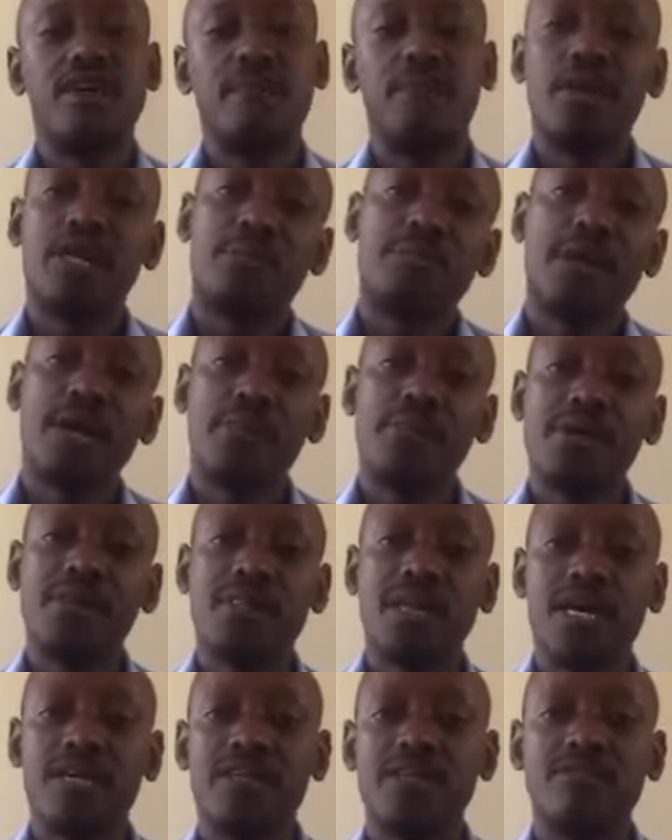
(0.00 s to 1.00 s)
but maybe
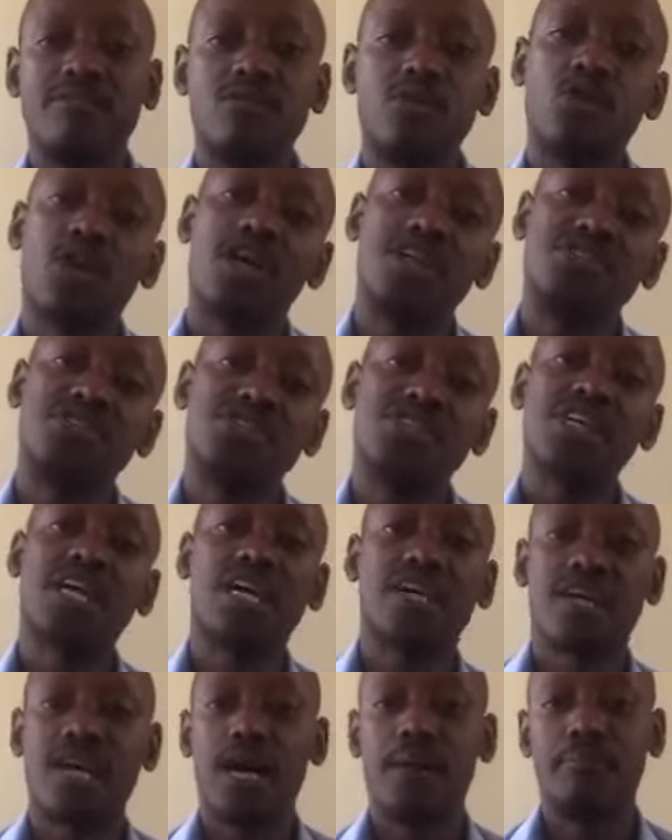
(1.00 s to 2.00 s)
that you can think
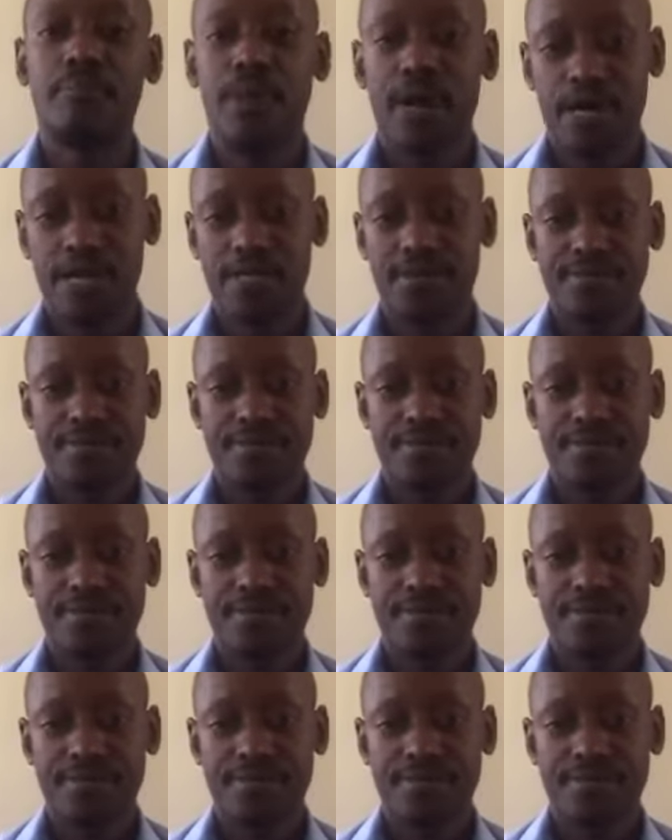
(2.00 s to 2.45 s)
and come back.